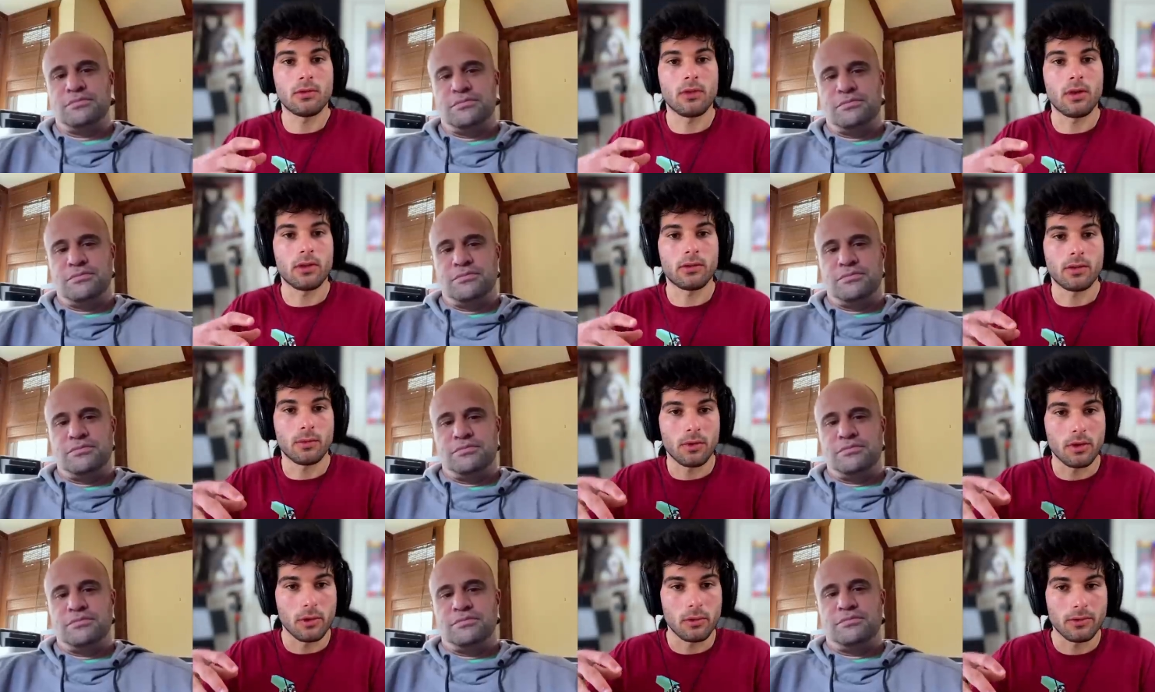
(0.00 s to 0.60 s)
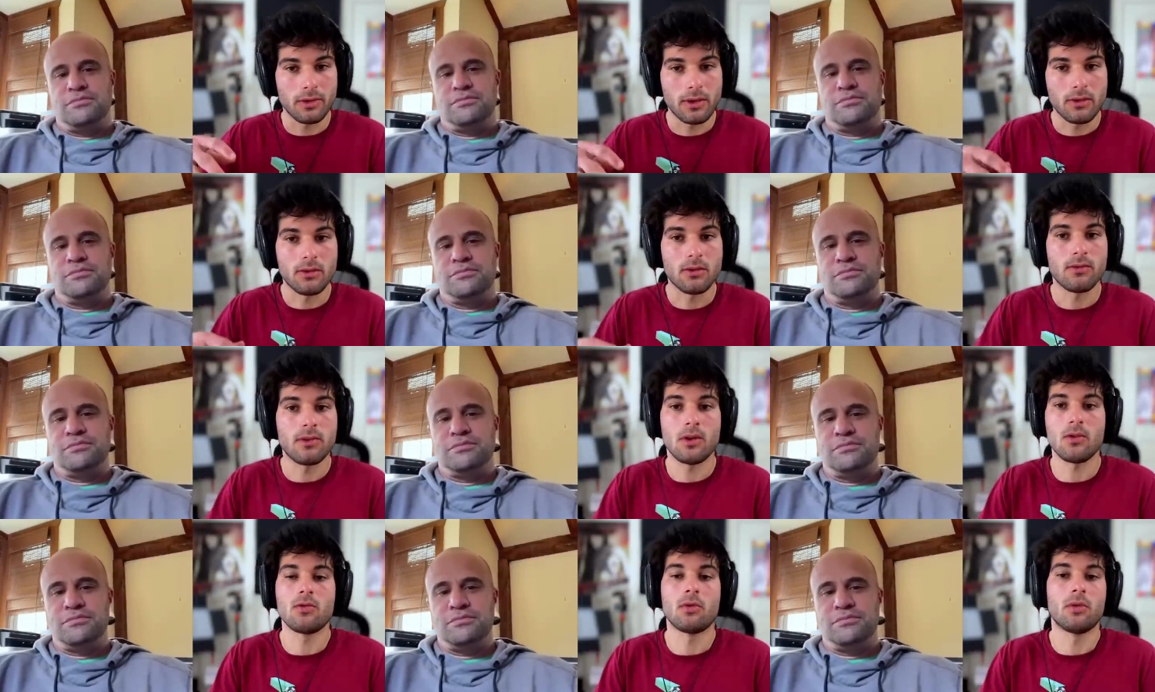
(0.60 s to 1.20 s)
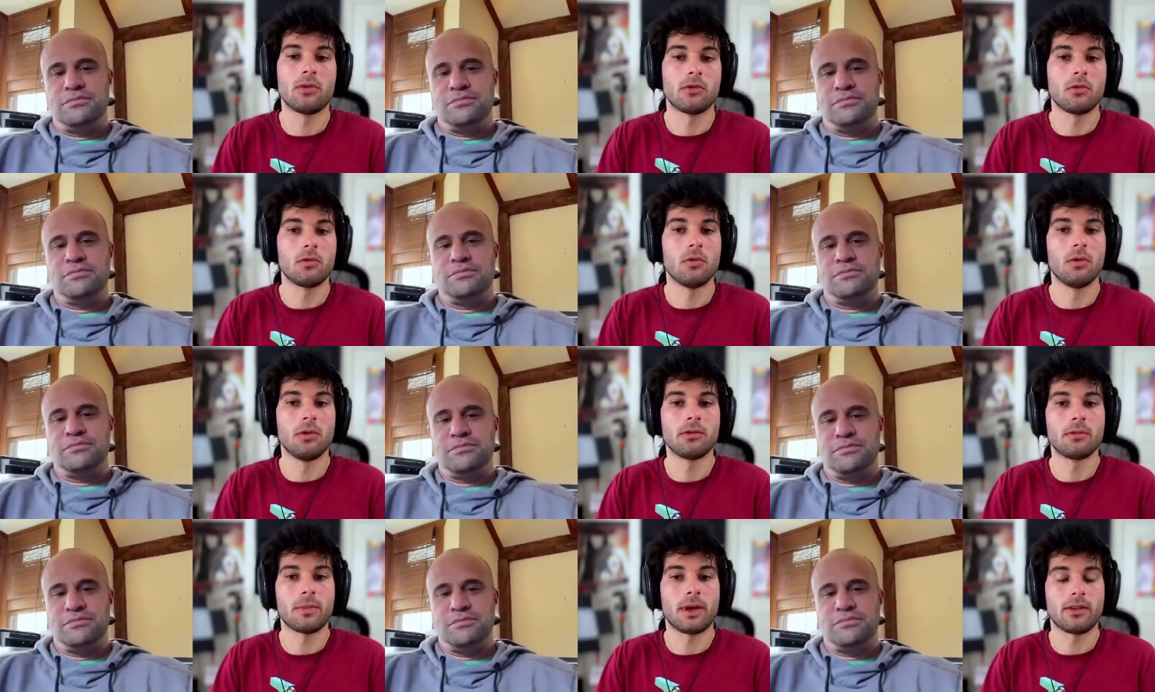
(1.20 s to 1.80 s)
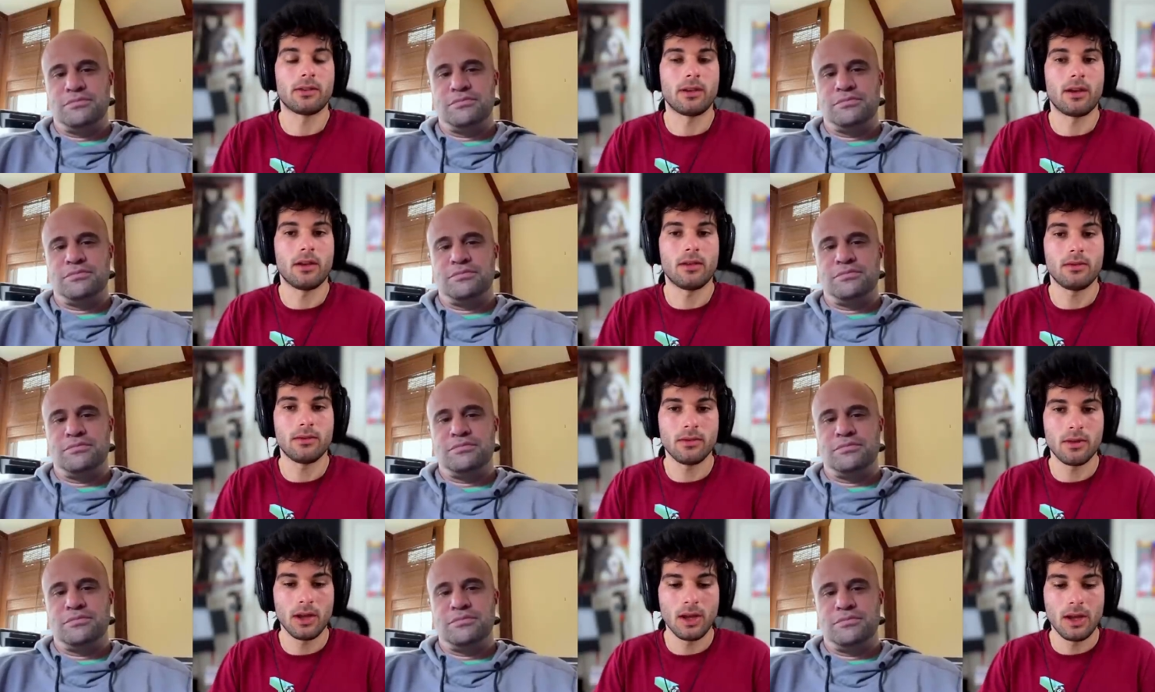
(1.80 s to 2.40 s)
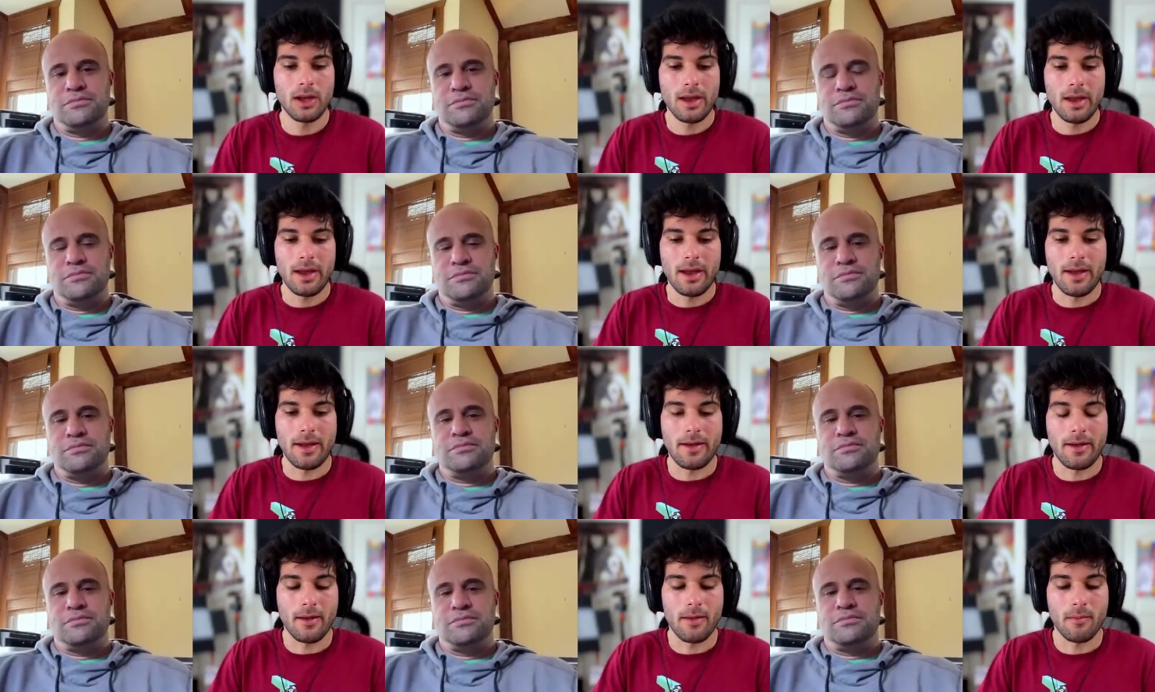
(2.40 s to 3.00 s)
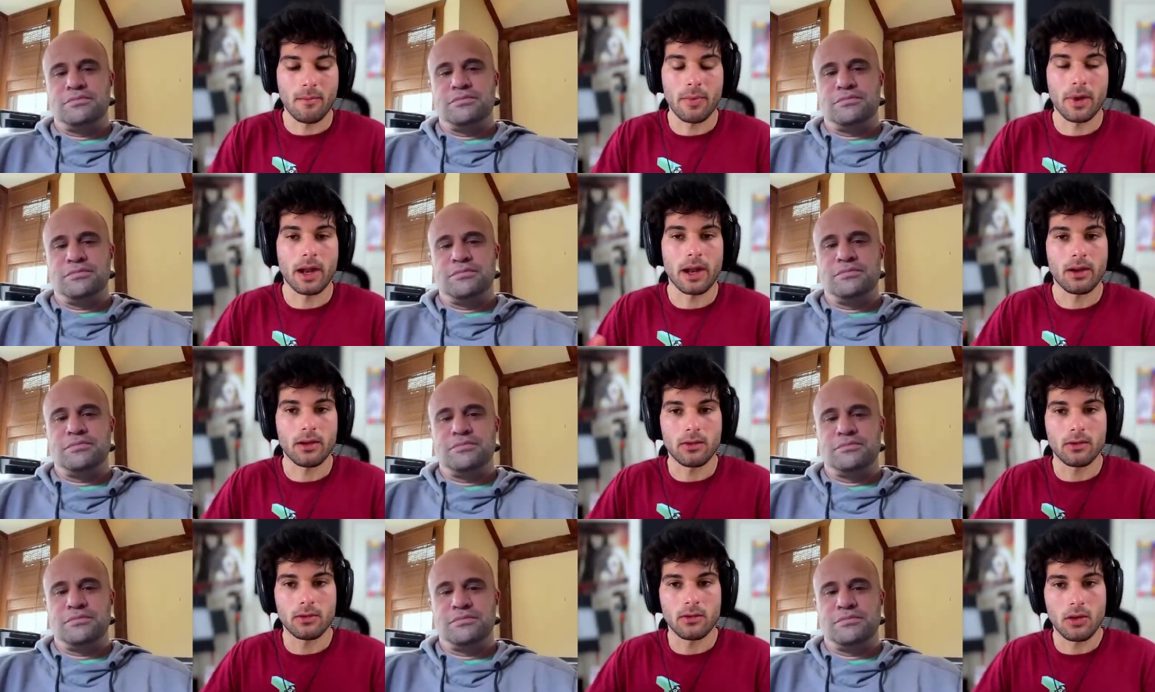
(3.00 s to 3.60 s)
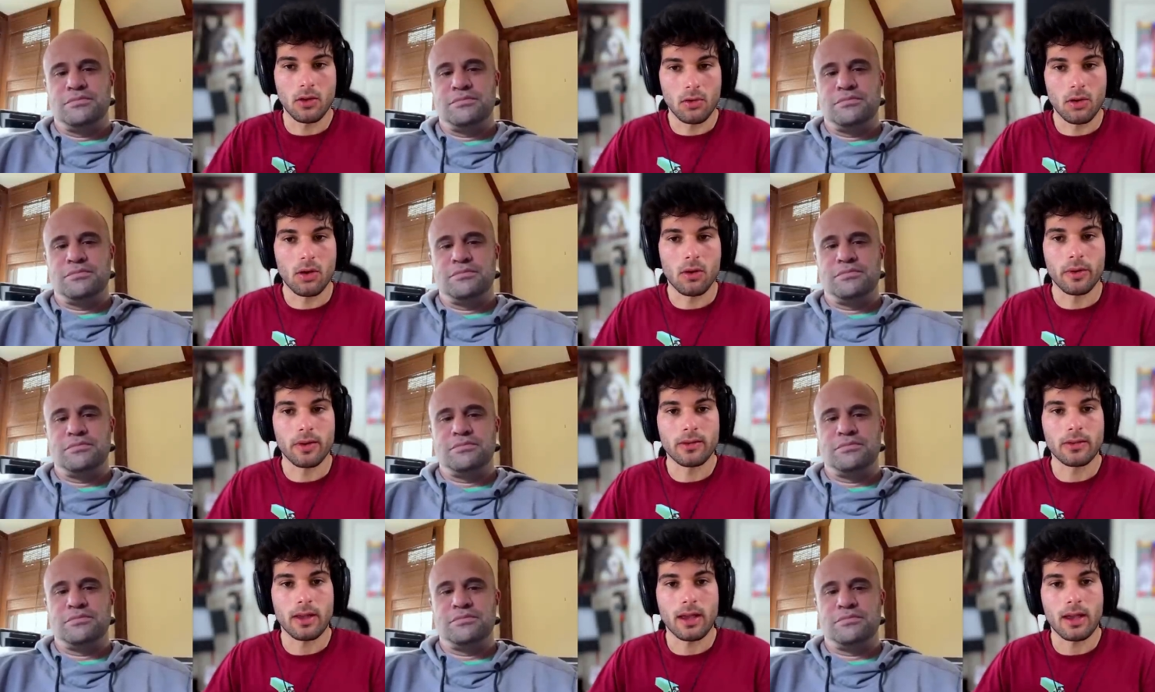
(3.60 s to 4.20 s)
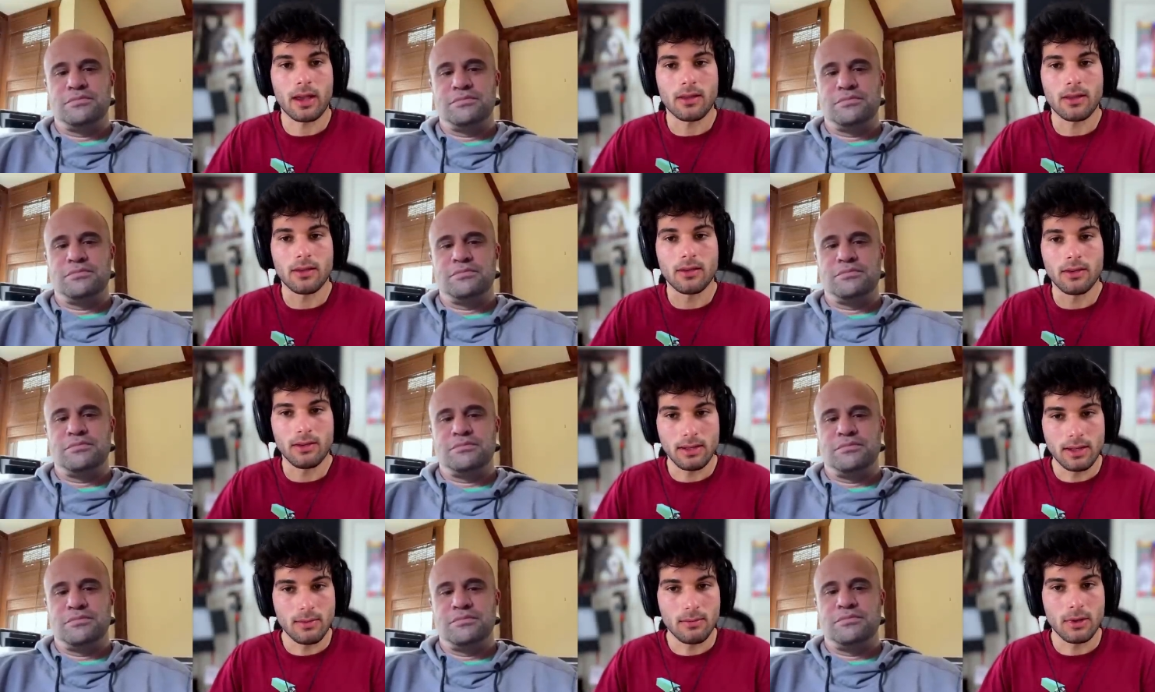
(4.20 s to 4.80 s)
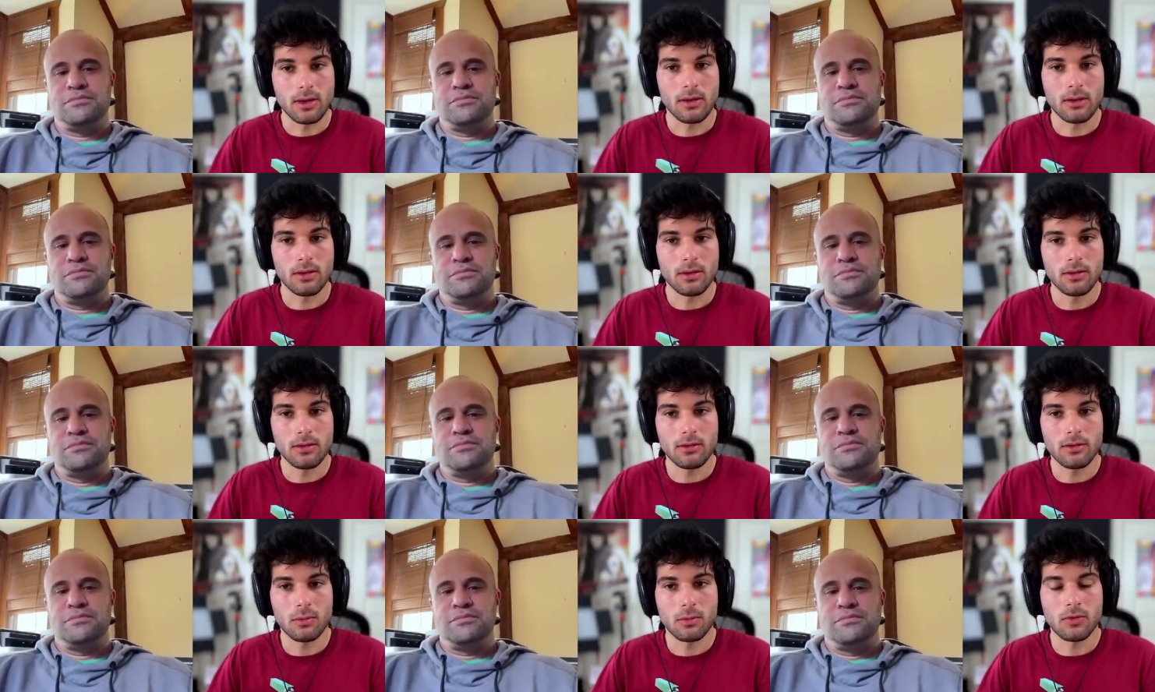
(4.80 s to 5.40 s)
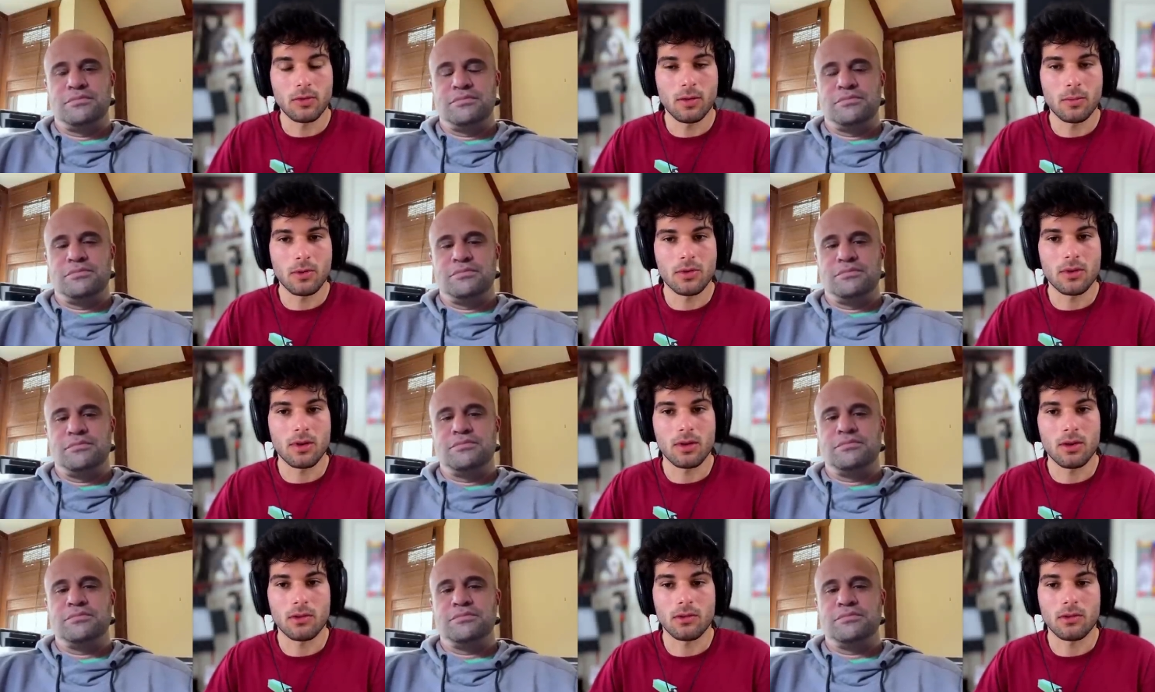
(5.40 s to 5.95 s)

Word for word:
Speaker 1: the, some of those individual tools myself um, but I still always had the delete me subscription.